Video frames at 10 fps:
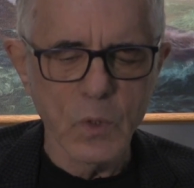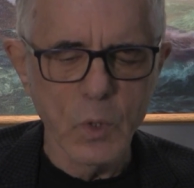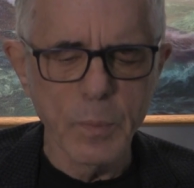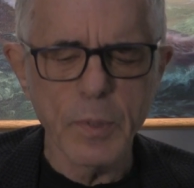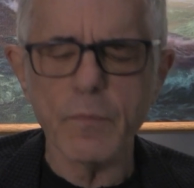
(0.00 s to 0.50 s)

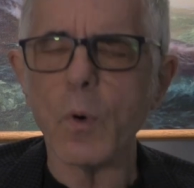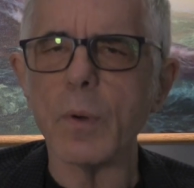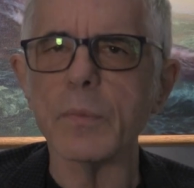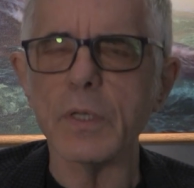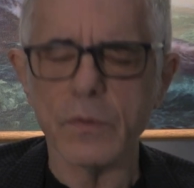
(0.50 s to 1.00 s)
Who
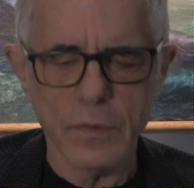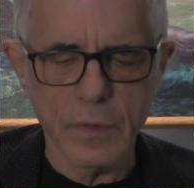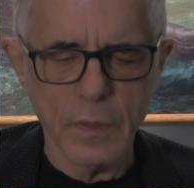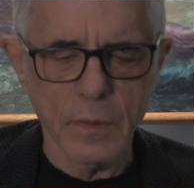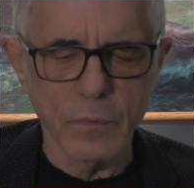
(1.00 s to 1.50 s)
performed this
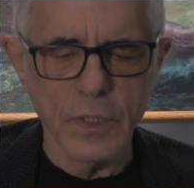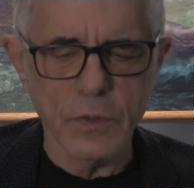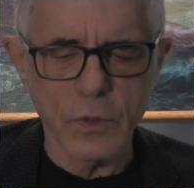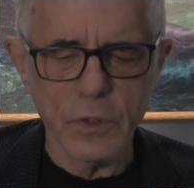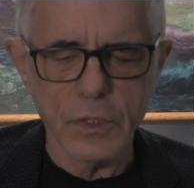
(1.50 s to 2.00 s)

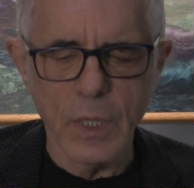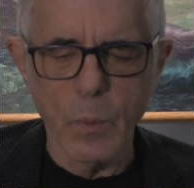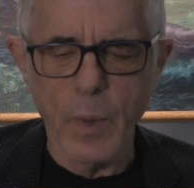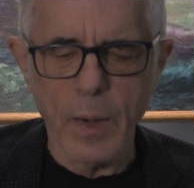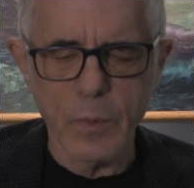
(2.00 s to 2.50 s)
research
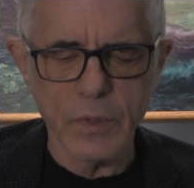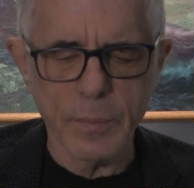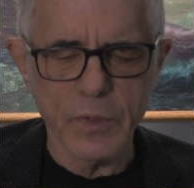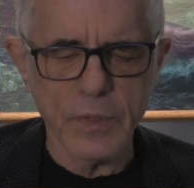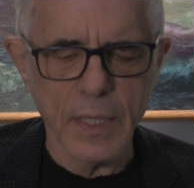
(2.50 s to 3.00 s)
and where was
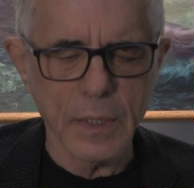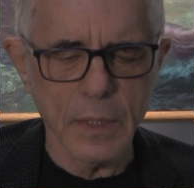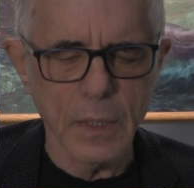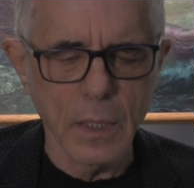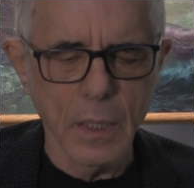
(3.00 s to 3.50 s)
it
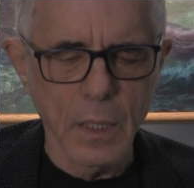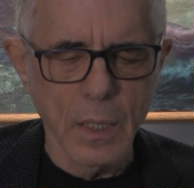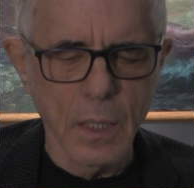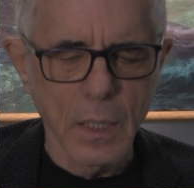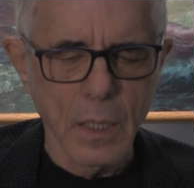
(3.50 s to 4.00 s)
presented?
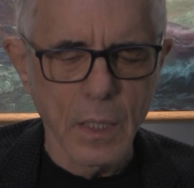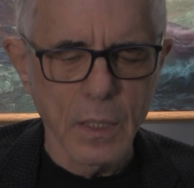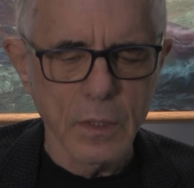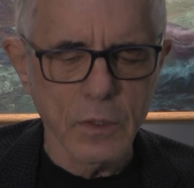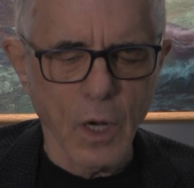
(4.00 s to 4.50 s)

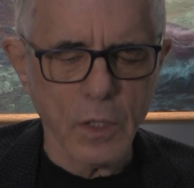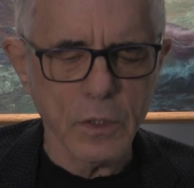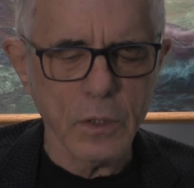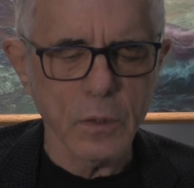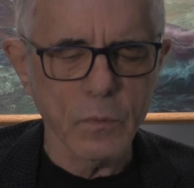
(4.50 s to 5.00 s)

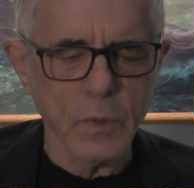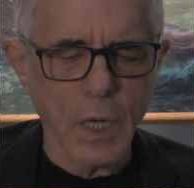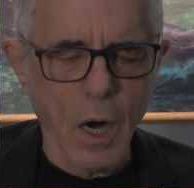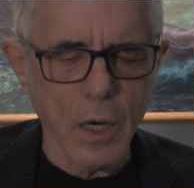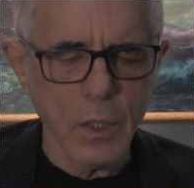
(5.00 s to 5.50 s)
Dr.
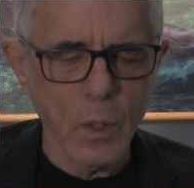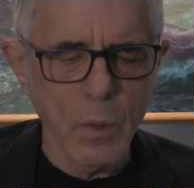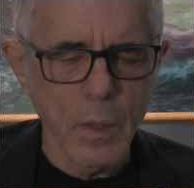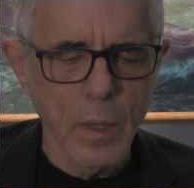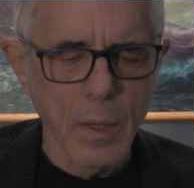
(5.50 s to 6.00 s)

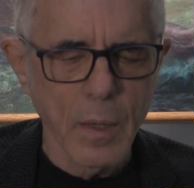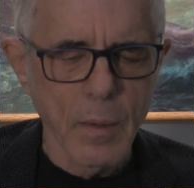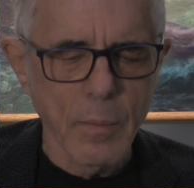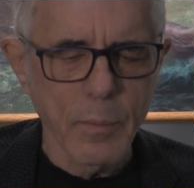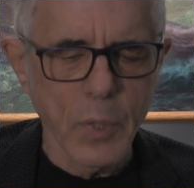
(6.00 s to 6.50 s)
Ricardo
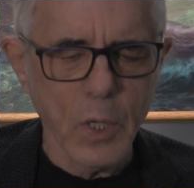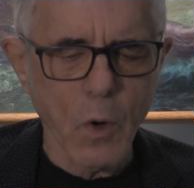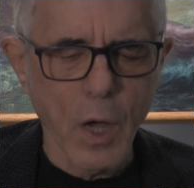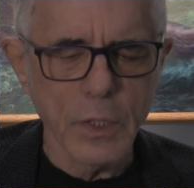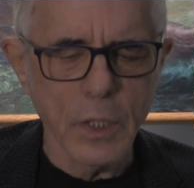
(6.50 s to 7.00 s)

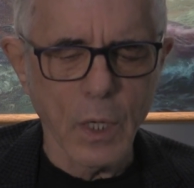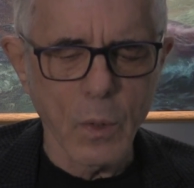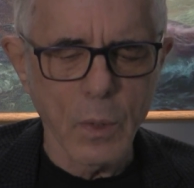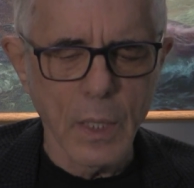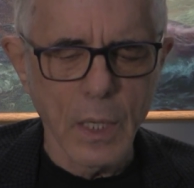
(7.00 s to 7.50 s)

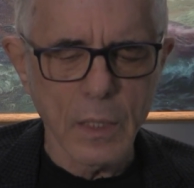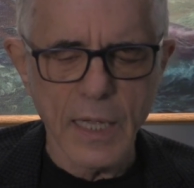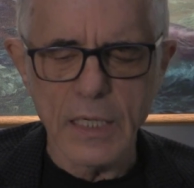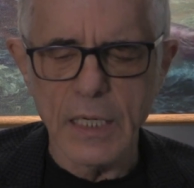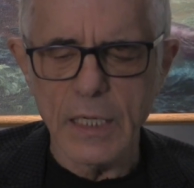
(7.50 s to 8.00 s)
Perondo
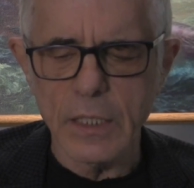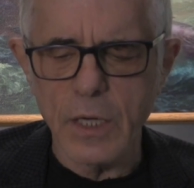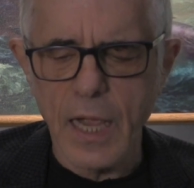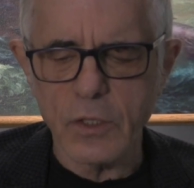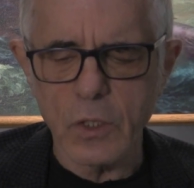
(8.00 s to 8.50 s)
led an
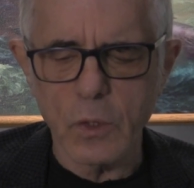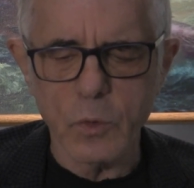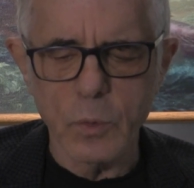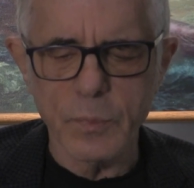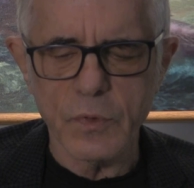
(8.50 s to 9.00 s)
international
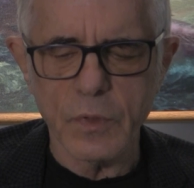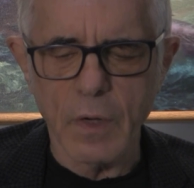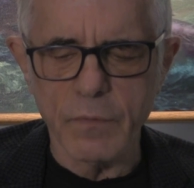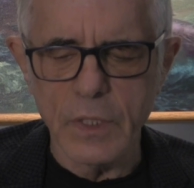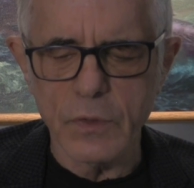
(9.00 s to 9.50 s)
group
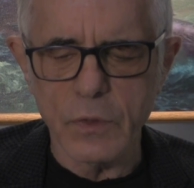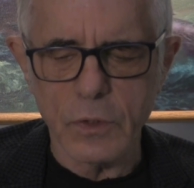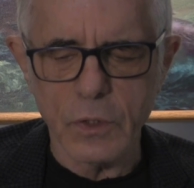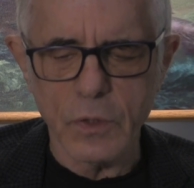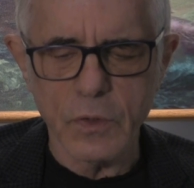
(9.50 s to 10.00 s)
of
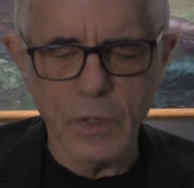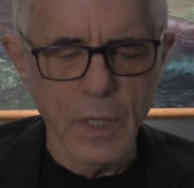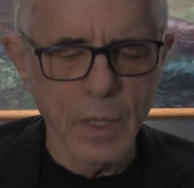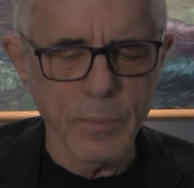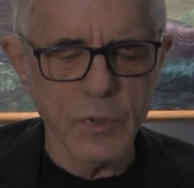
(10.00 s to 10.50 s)
researchers
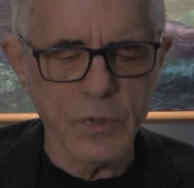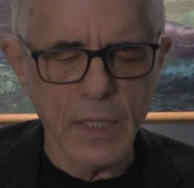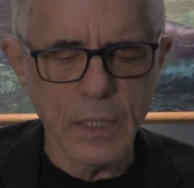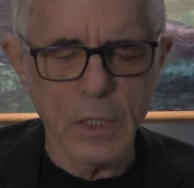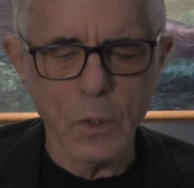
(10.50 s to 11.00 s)
and
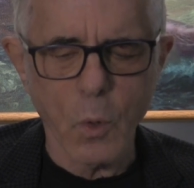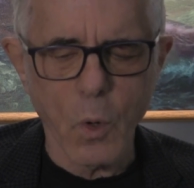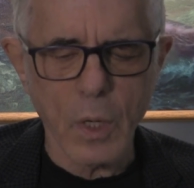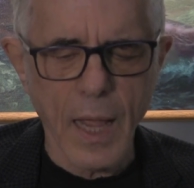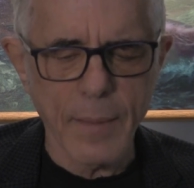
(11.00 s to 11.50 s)
presented an
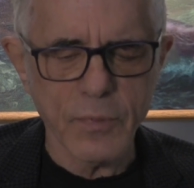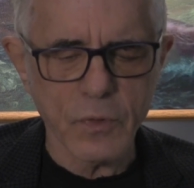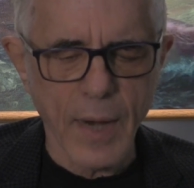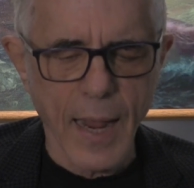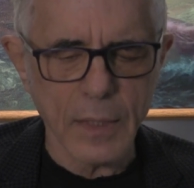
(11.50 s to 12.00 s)
oral
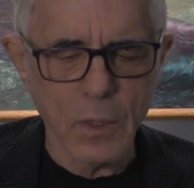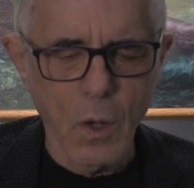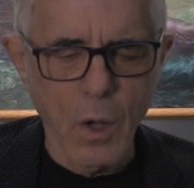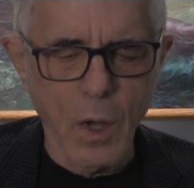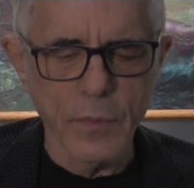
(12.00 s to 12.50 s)
abstract
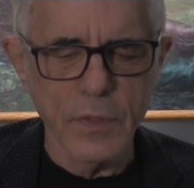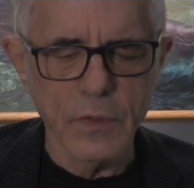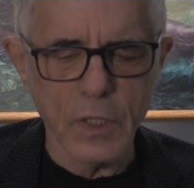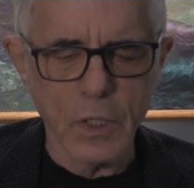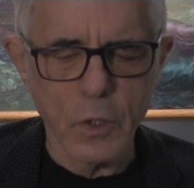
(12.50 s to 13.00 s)
on
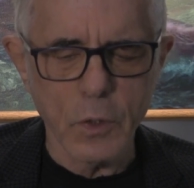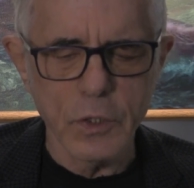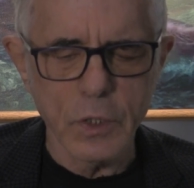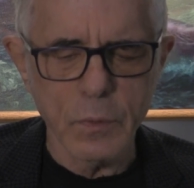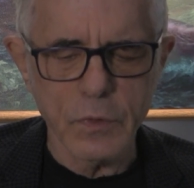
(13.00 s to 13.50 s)
these
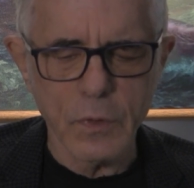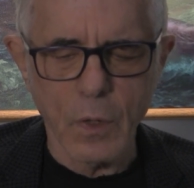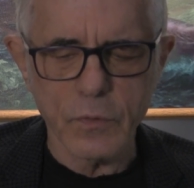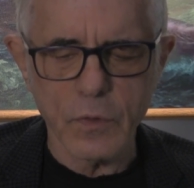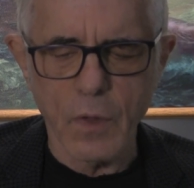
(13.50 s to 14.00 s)
encouraging
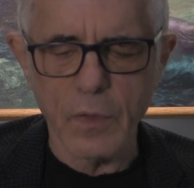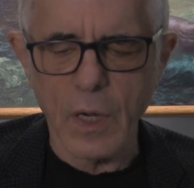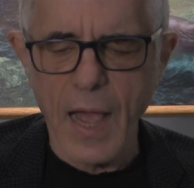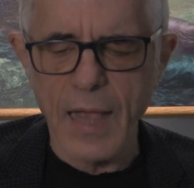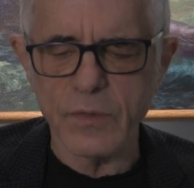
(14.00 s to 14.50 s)
results on the
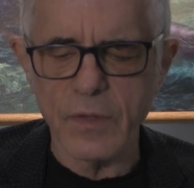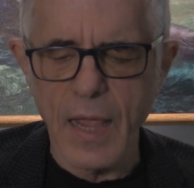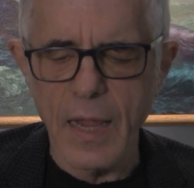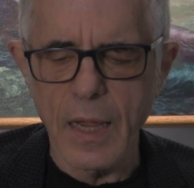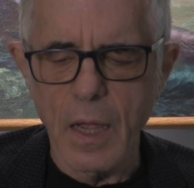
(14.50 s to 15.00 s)
last
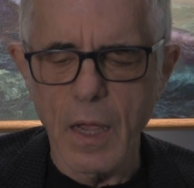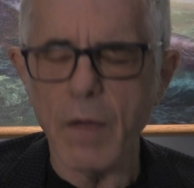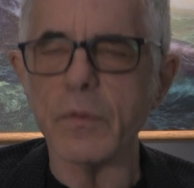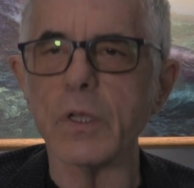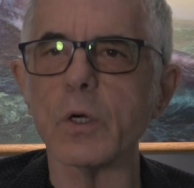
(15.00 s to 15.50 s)
day
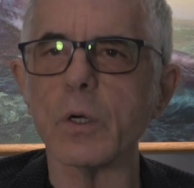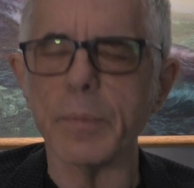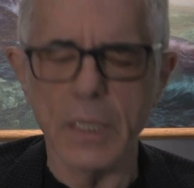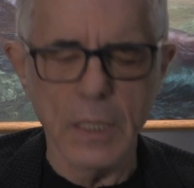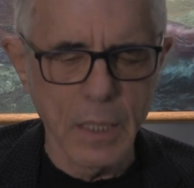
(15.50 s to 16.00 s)
of the
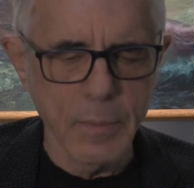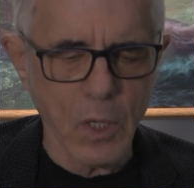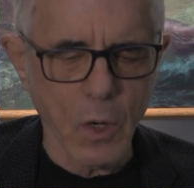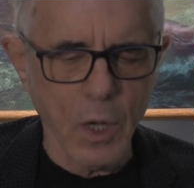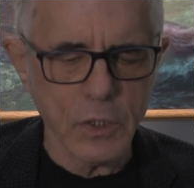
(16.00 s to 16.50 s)
European
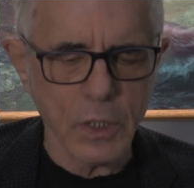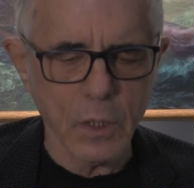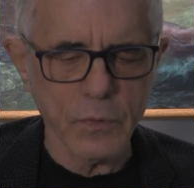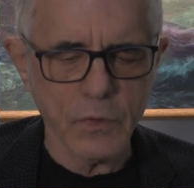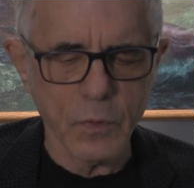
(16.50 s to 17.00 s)

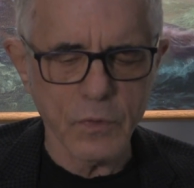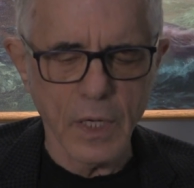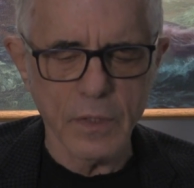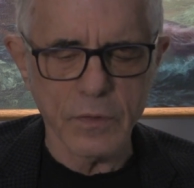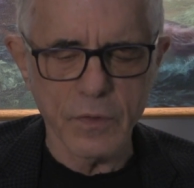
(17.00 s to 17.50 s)
Hematological
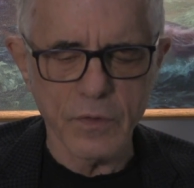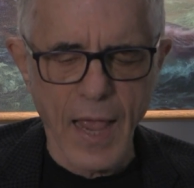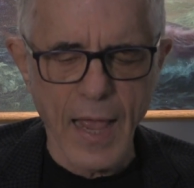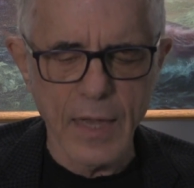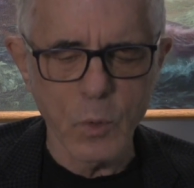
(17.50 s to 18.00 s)
Association's
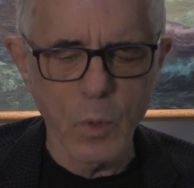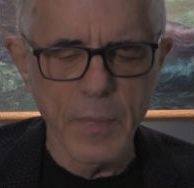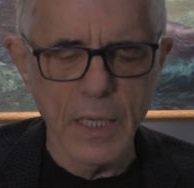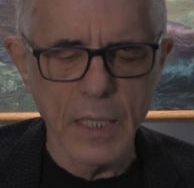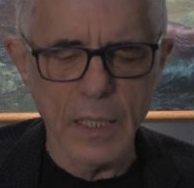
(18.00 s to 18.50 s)
annual
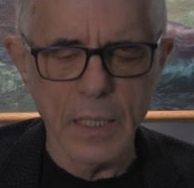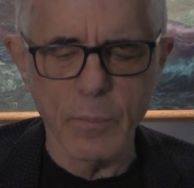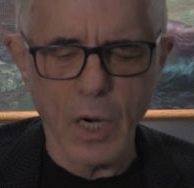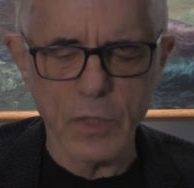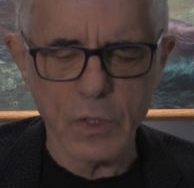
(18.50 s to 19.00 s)
meeting in
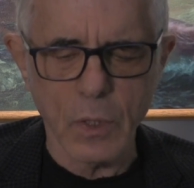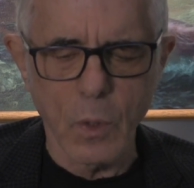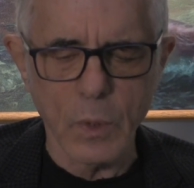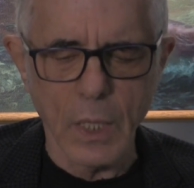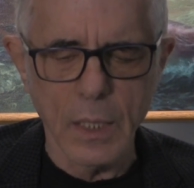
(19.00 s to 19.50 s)

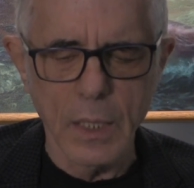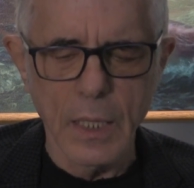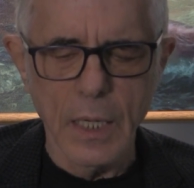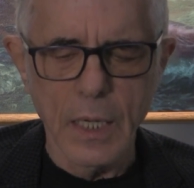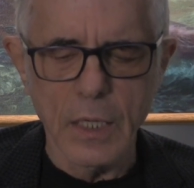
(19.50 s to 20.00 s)
Barcelona
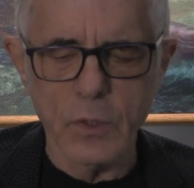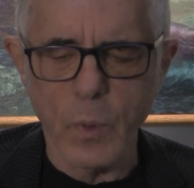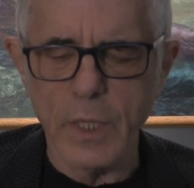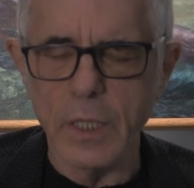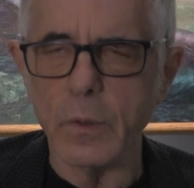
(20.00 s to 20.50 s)
in
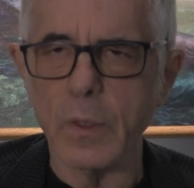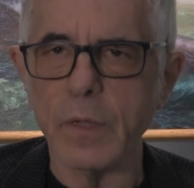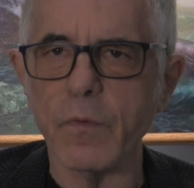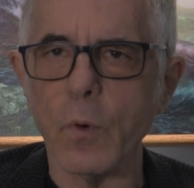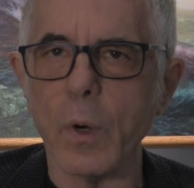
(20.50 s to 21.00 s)

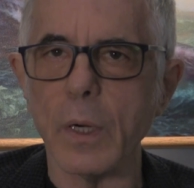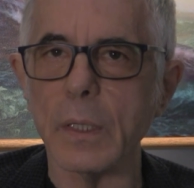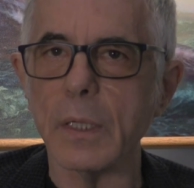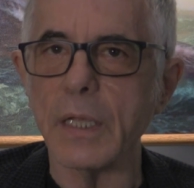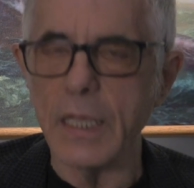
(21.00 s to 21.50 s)
2024,
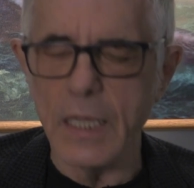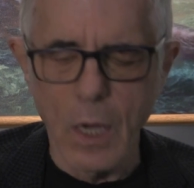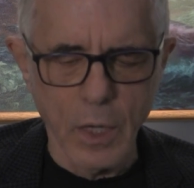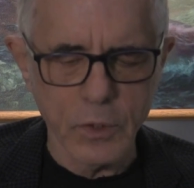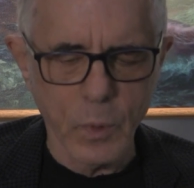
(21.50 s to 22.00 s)

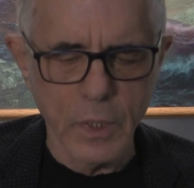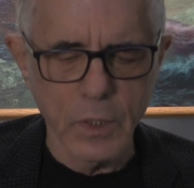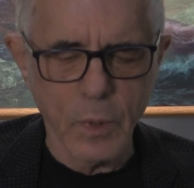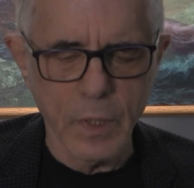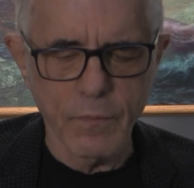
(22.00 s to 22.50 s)
EHA
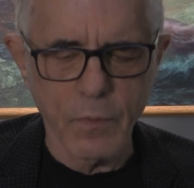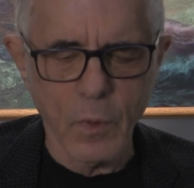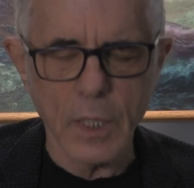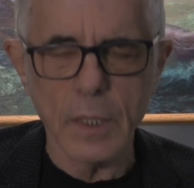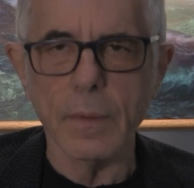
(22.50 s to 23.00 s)

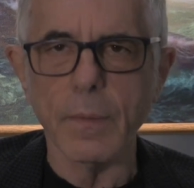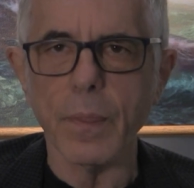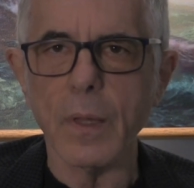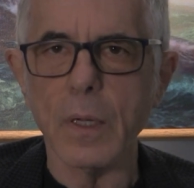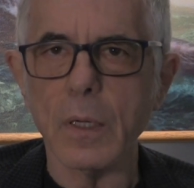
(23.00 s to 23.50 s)
2024.
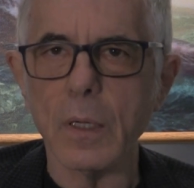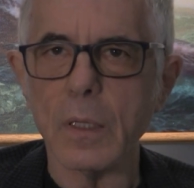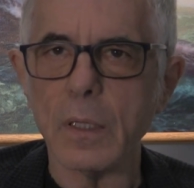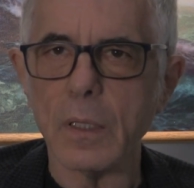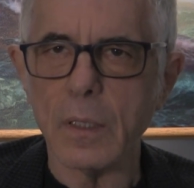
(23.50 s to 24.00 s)

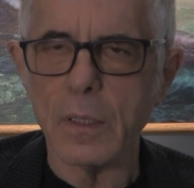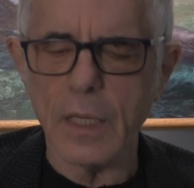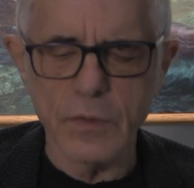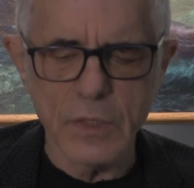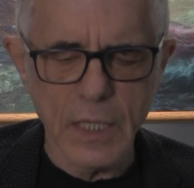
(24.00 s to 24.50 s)

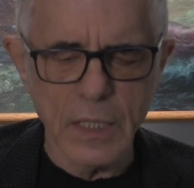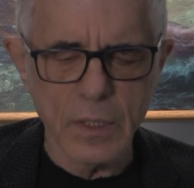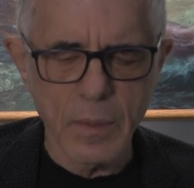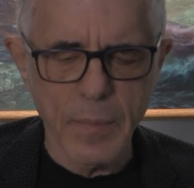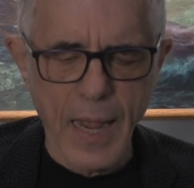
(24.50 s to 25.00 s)
Let's dig
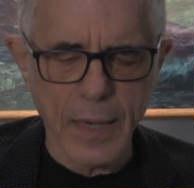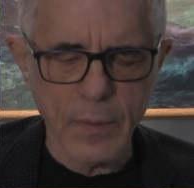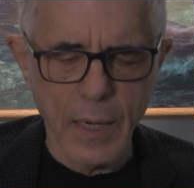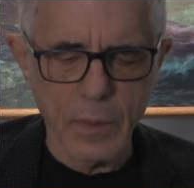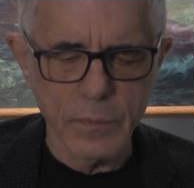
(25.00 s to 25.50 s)
into the
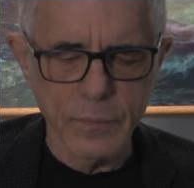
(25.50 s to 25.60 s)
background.